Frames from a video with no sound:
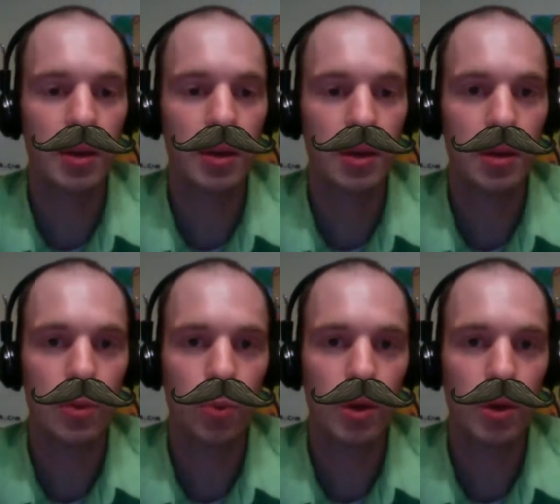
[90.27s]
the the
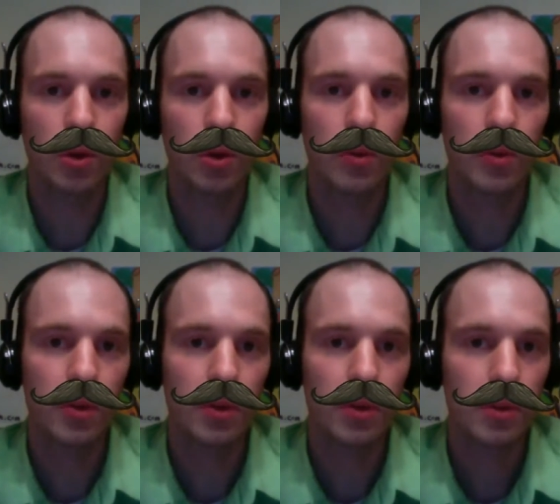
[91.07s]
world
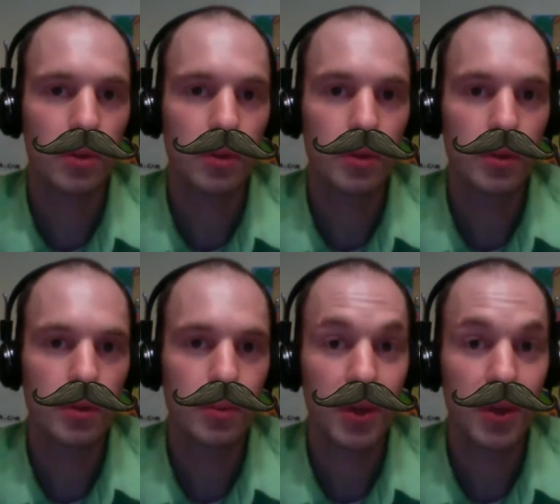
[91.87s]

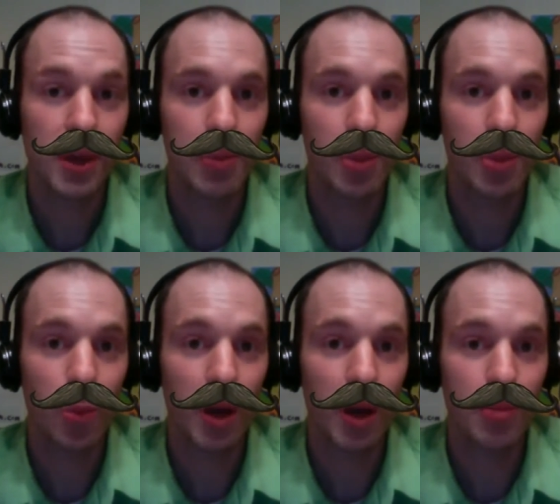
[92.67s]
became the
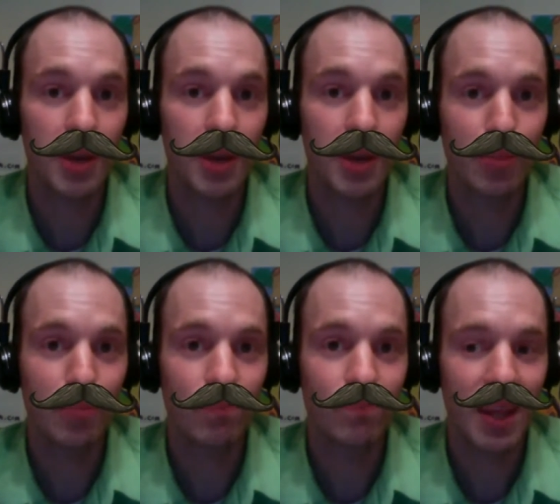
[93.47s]
way it became,
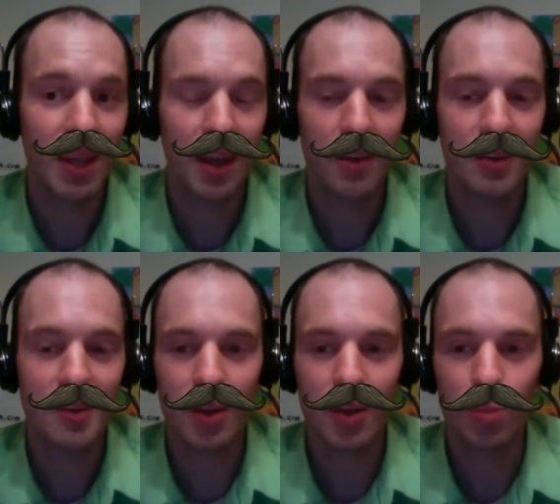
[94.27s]
and
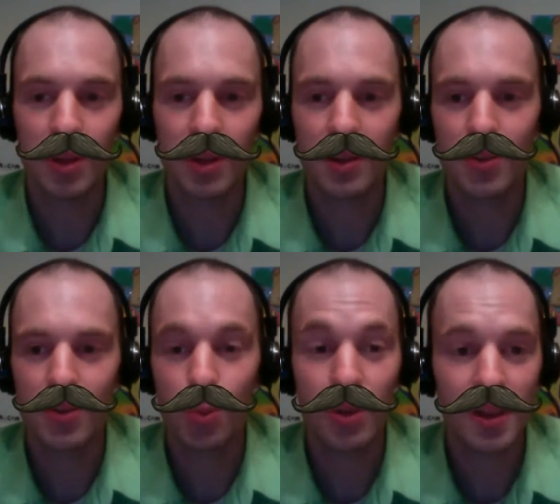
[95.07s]
it's helped me
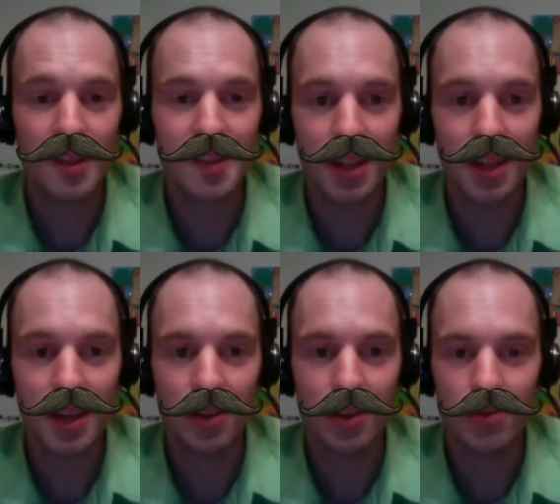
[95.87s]
to release a lot
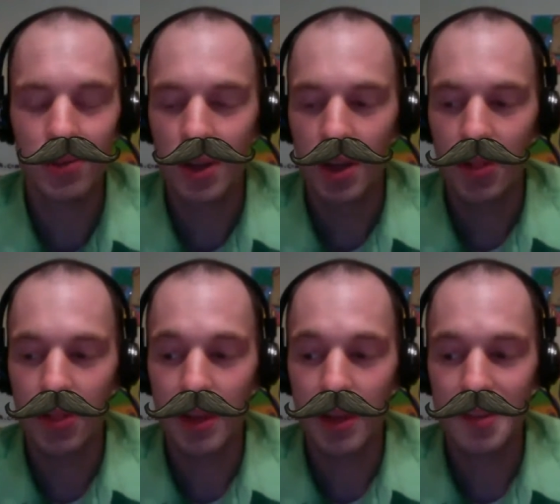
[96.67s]
of
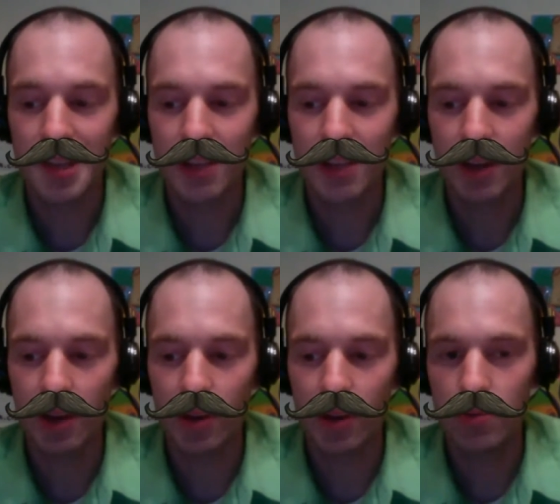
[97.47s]
things that I've
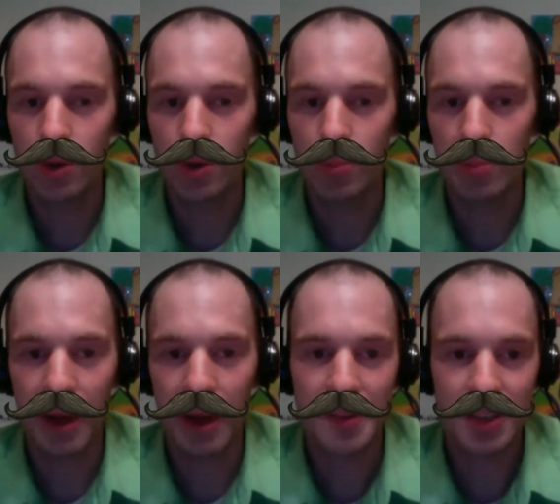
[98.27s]
held from
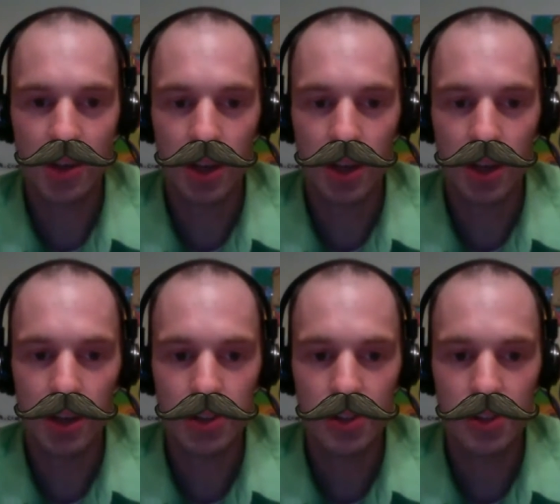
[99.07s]
past
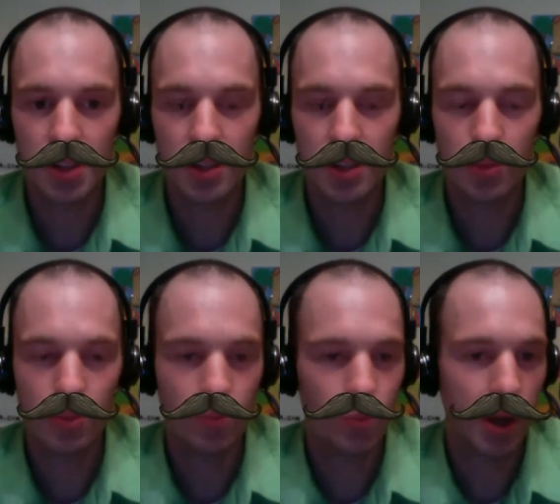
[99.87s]
incarnations and
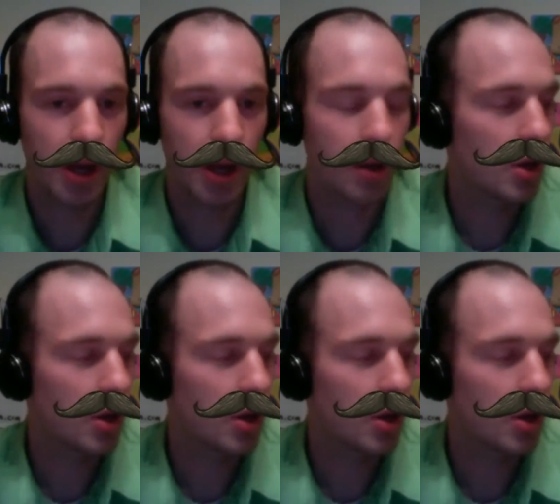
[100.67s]
whatnot,